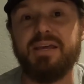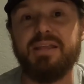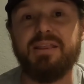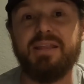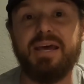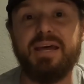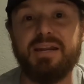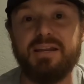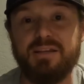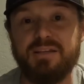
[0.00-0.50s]
and
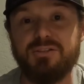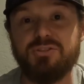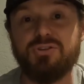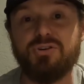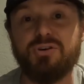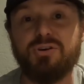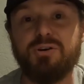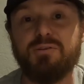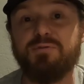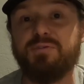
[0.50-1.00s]
that in
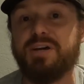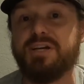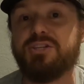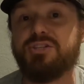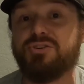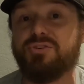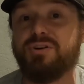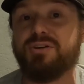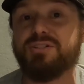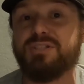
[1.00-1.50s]
turn affects
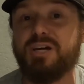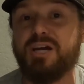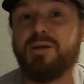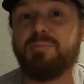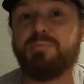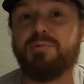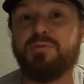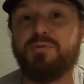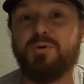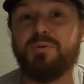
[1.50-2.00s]
your
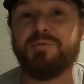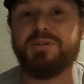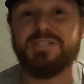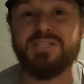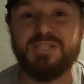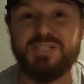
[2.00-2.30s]
on-time performance,